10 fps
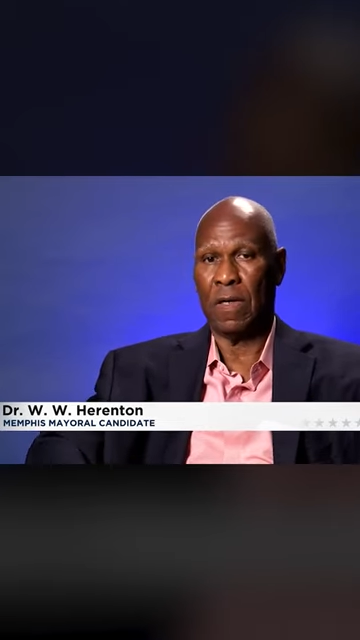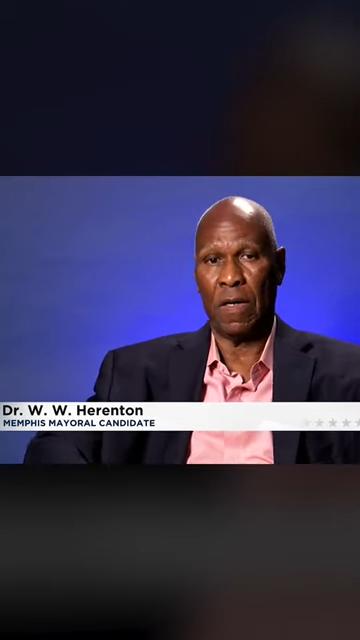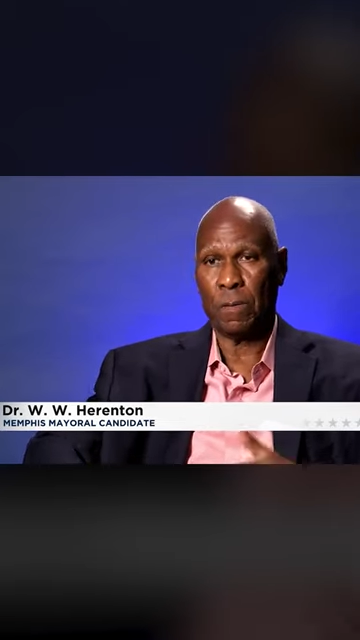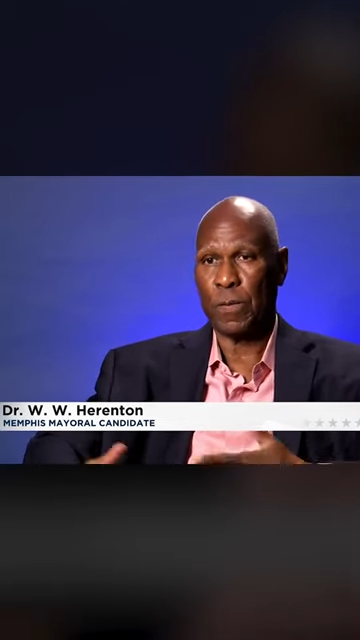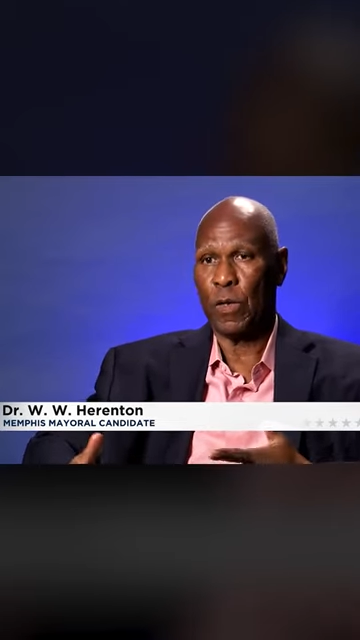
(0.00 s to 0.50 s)

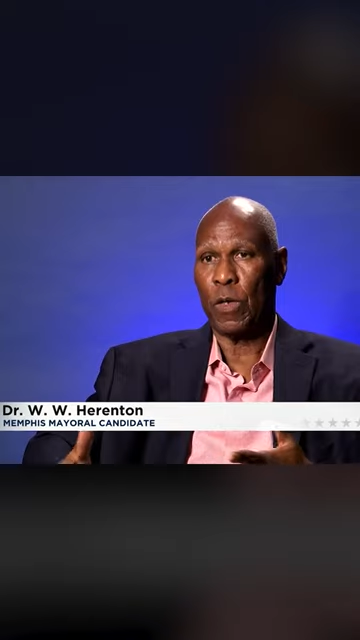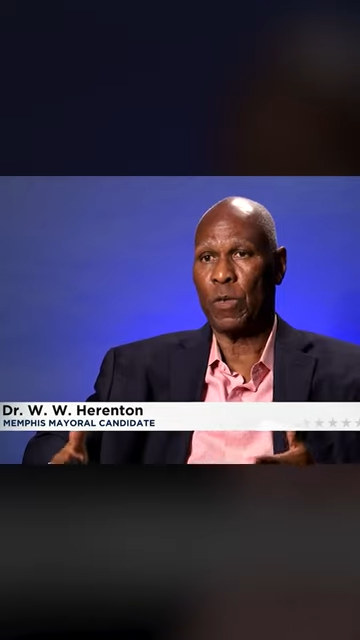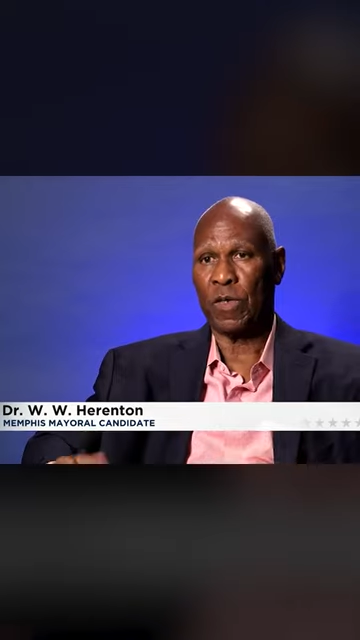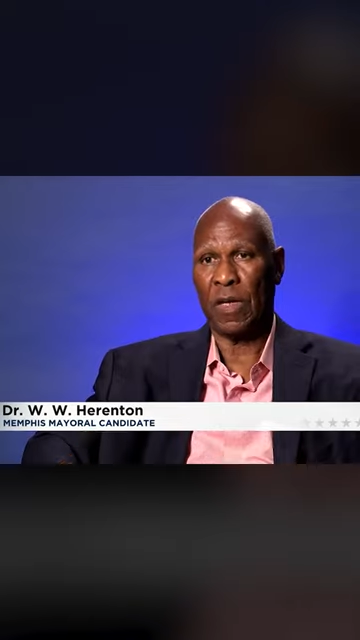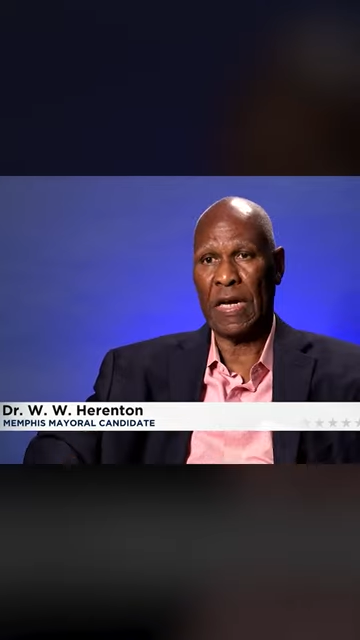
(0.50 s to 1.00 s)
All
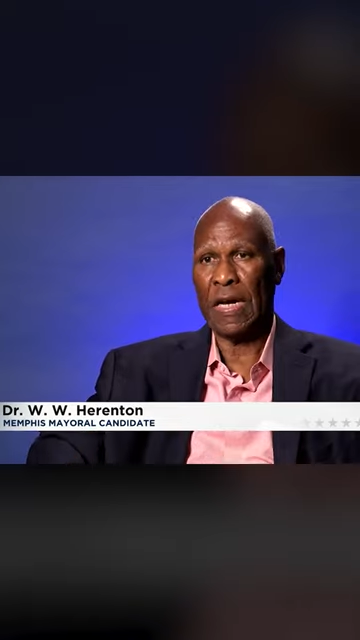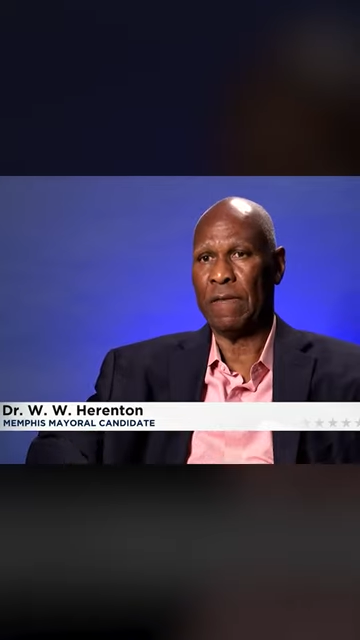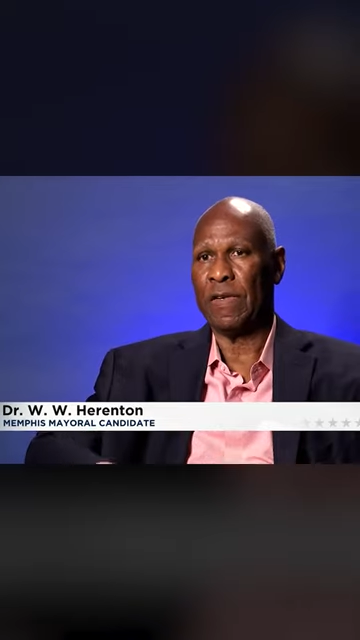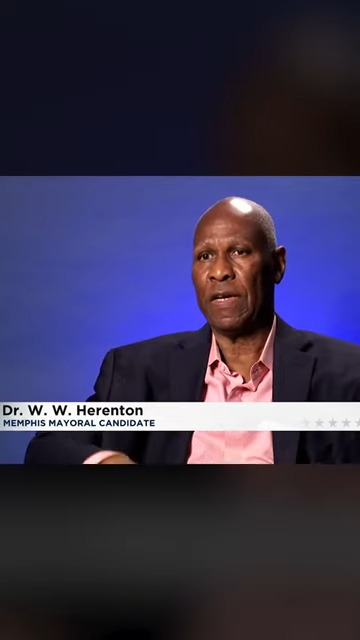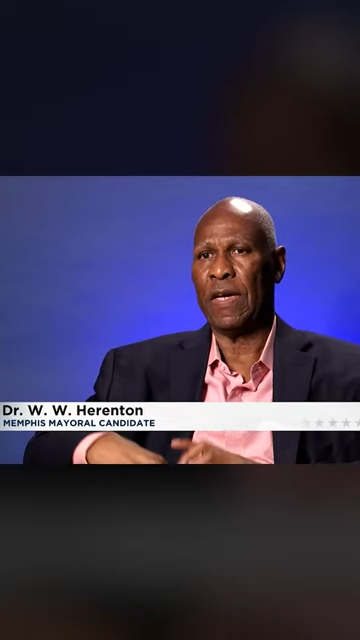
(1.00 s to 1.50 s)
Pearl was
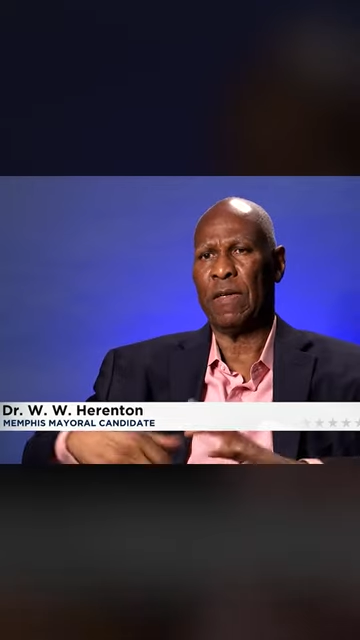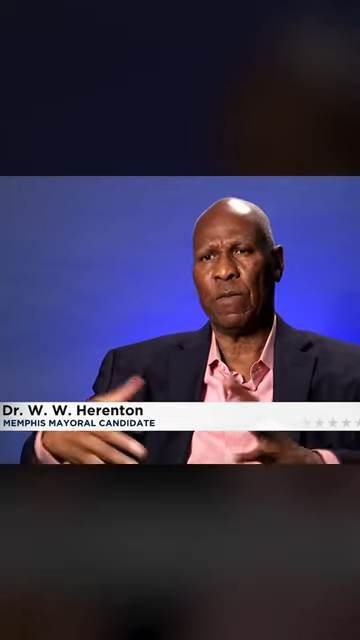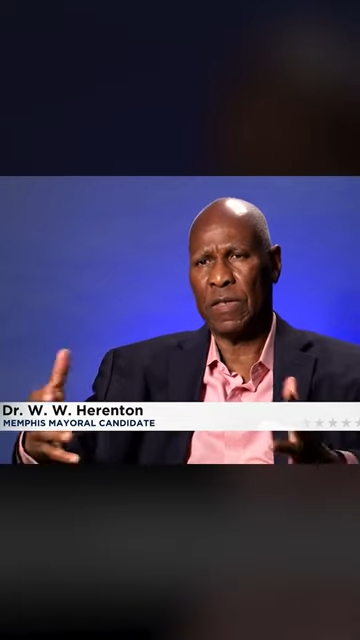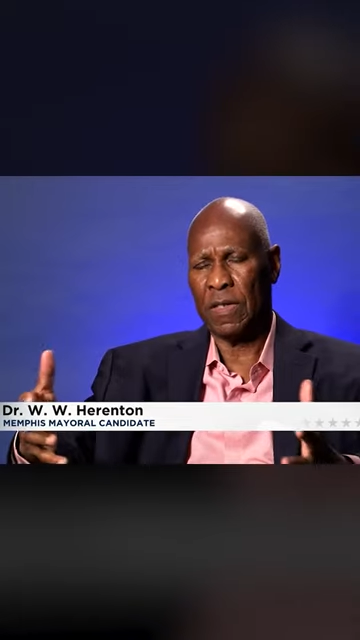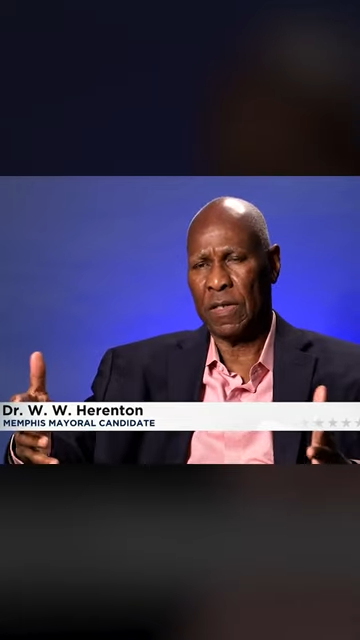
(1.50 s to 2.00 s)
alive then,
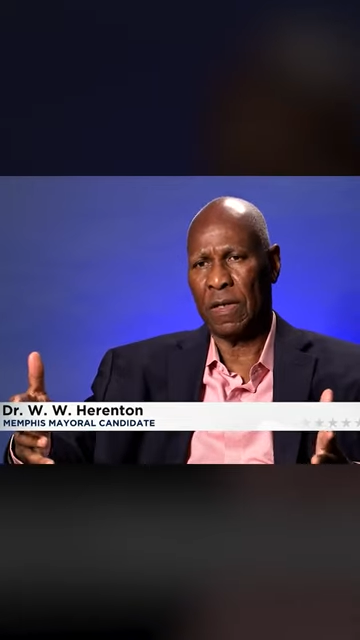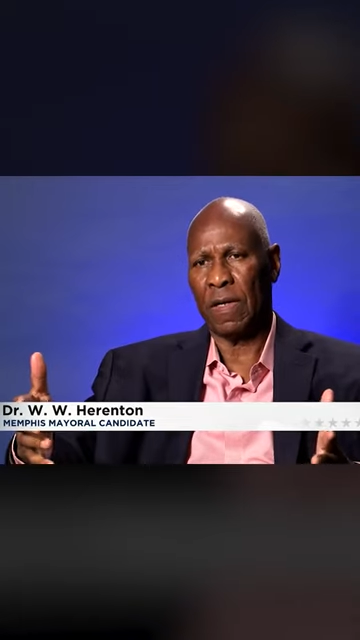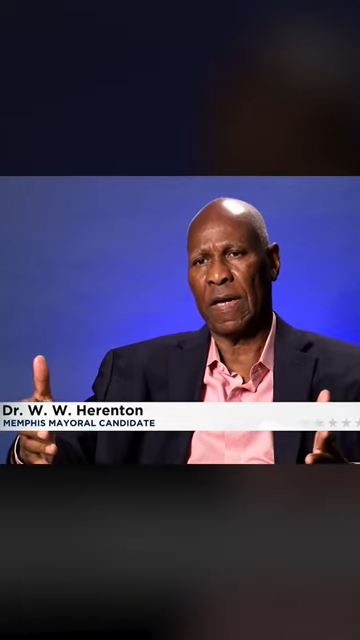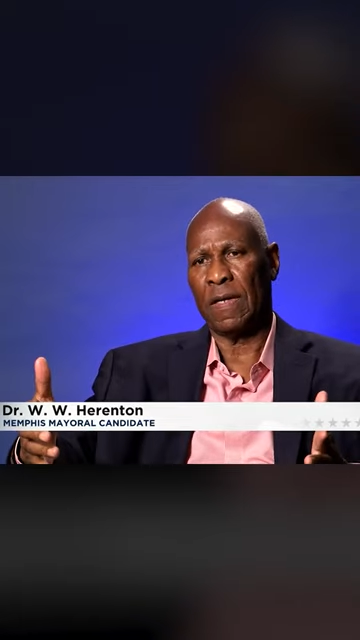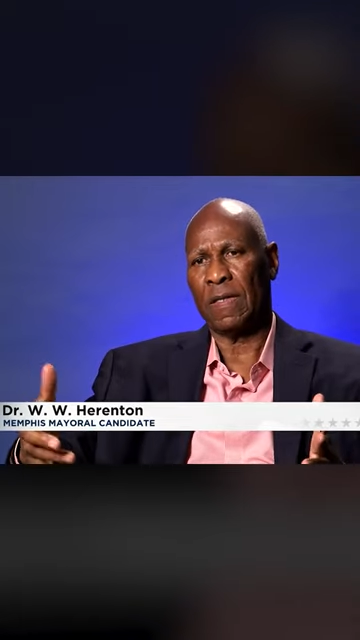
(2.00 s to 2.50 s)
and we did a
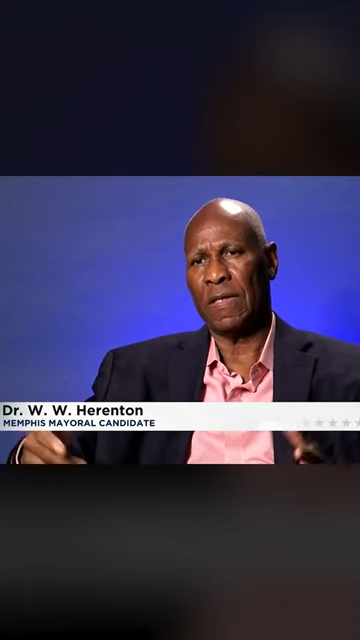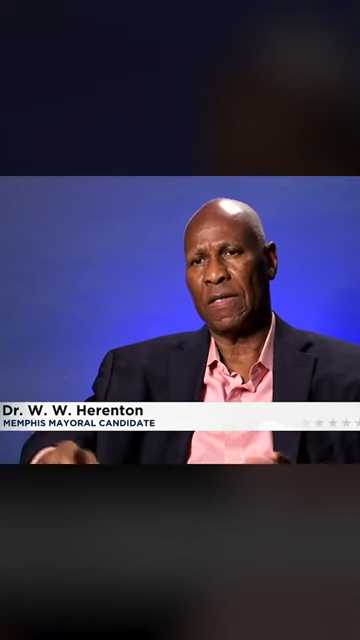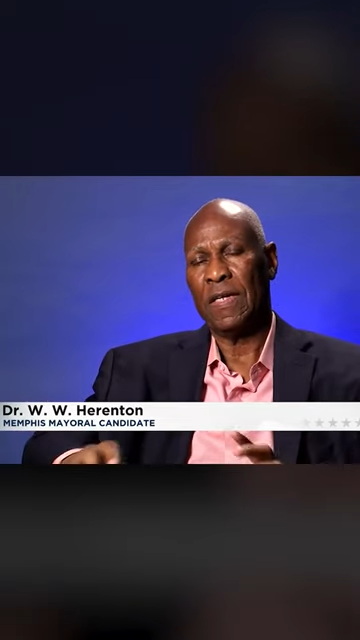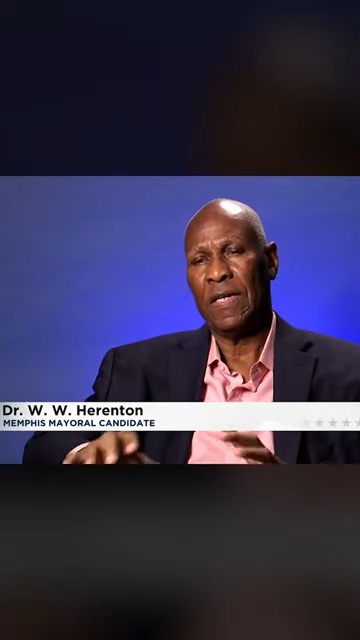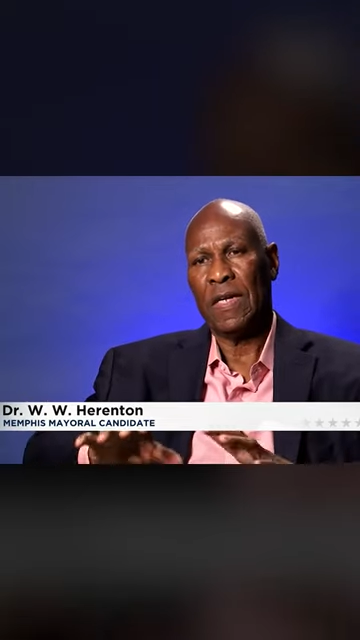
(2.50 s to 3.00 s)
lot of things.